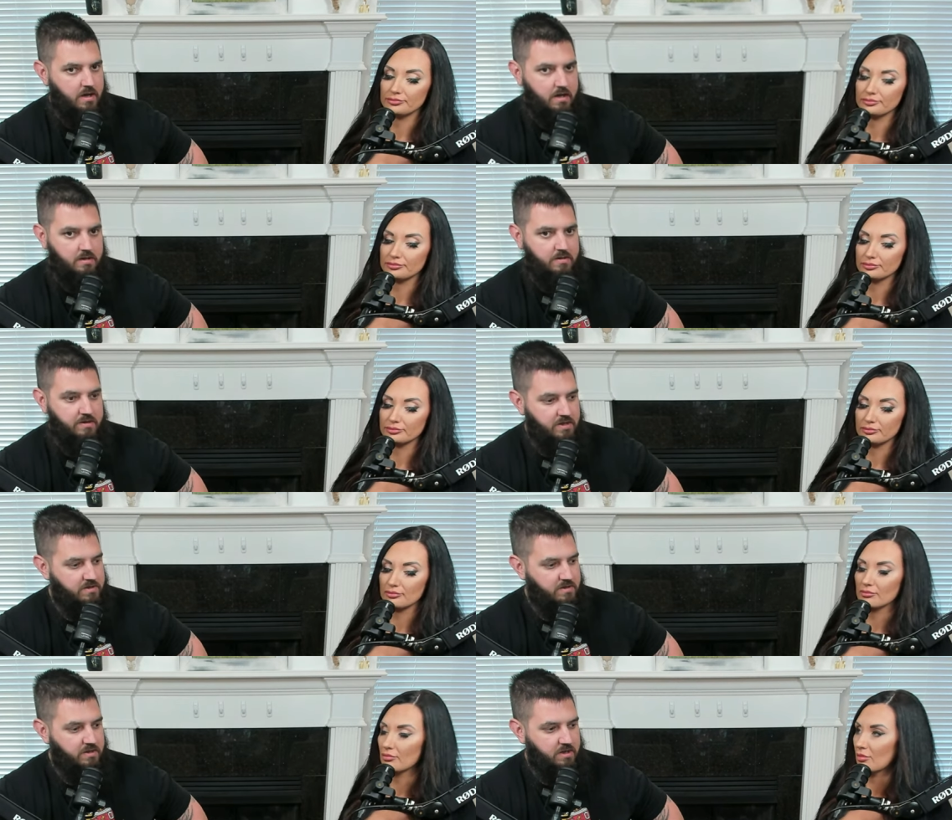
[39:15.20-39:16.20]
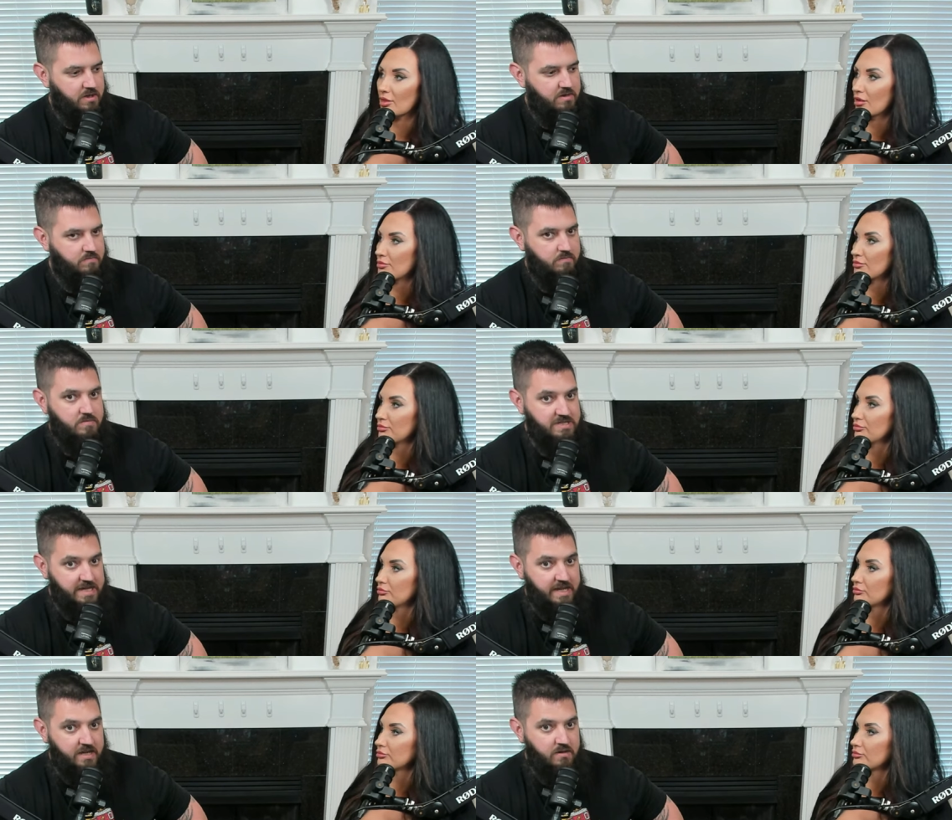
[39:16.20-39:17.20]
Speaker 1: the the
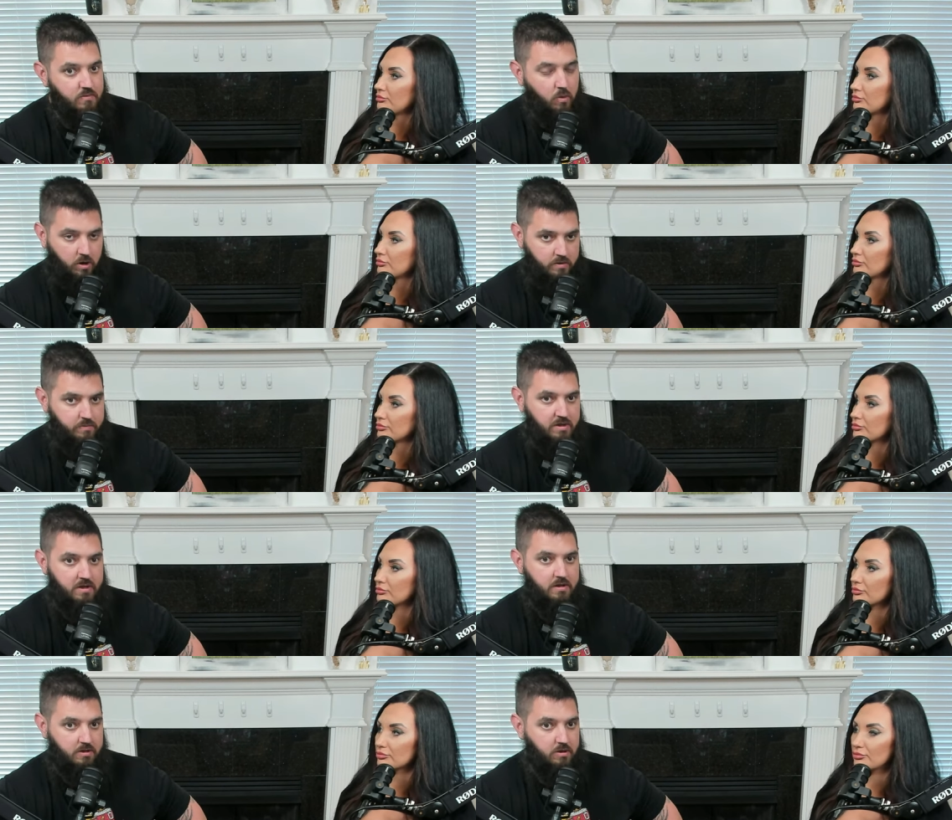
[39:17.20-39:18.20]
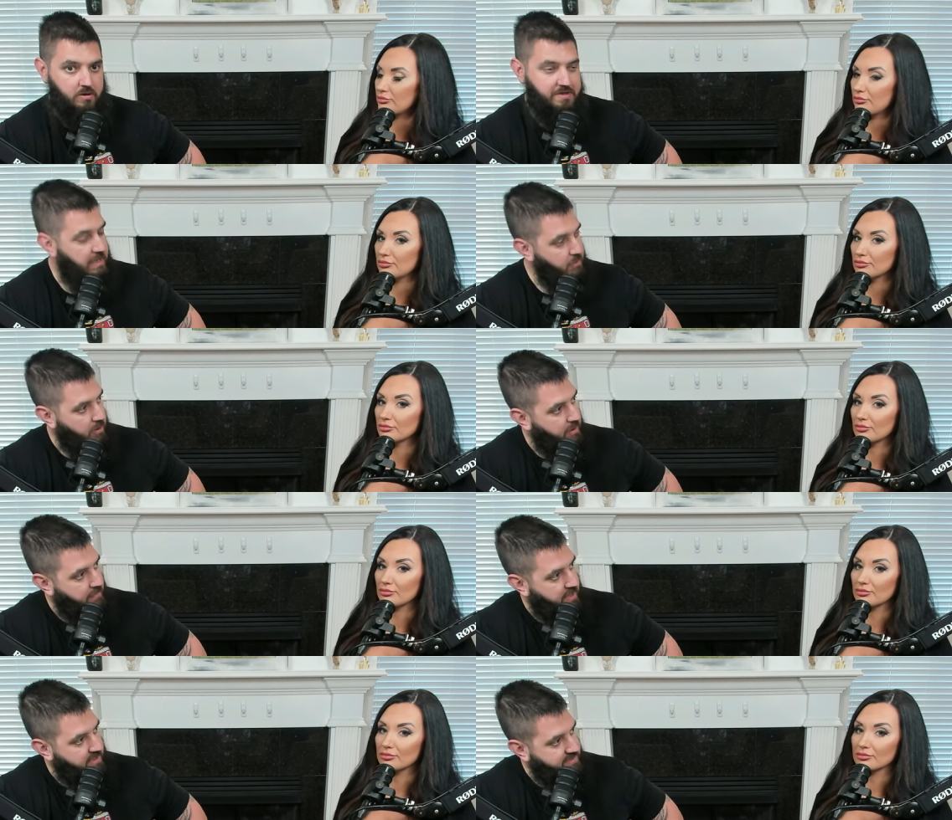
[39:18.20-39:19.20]
D word, political D word. I'm not going
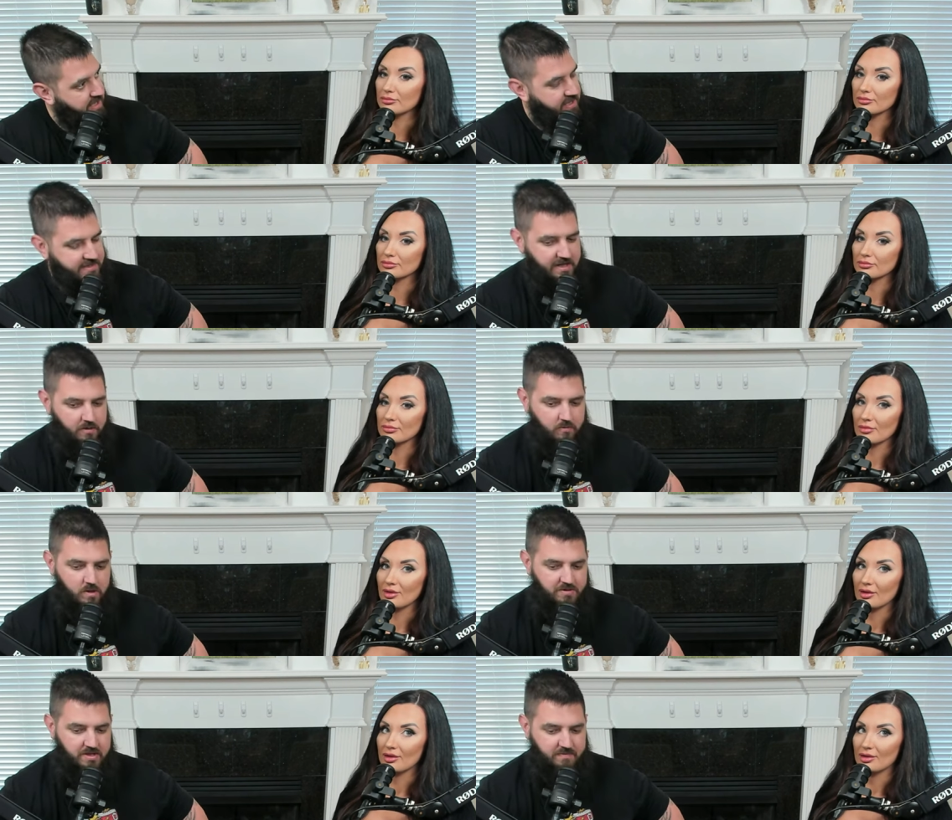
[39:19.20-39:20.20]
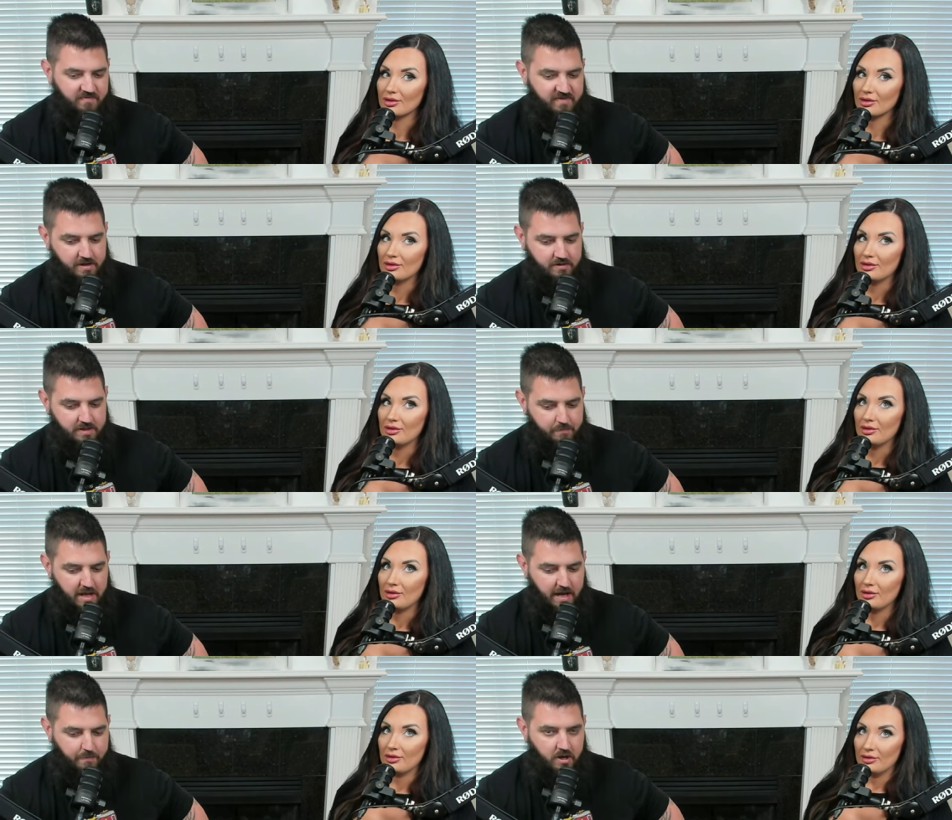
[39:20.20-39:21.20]
to say it because I don't want this video to get
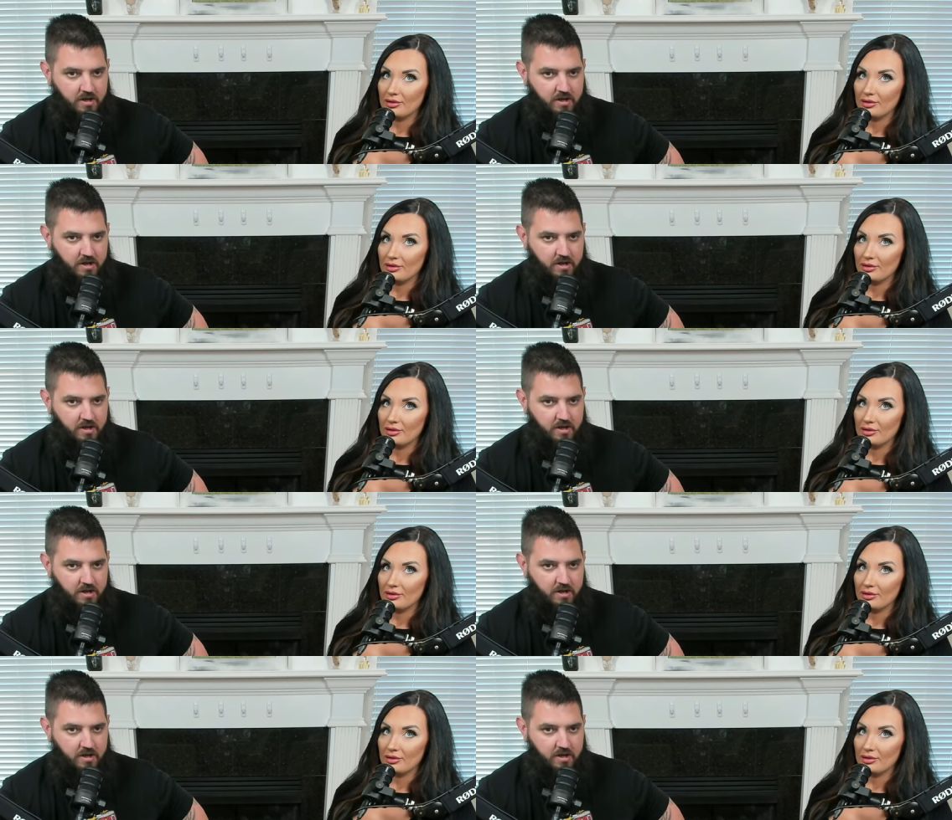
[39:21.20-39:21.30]
blackballed.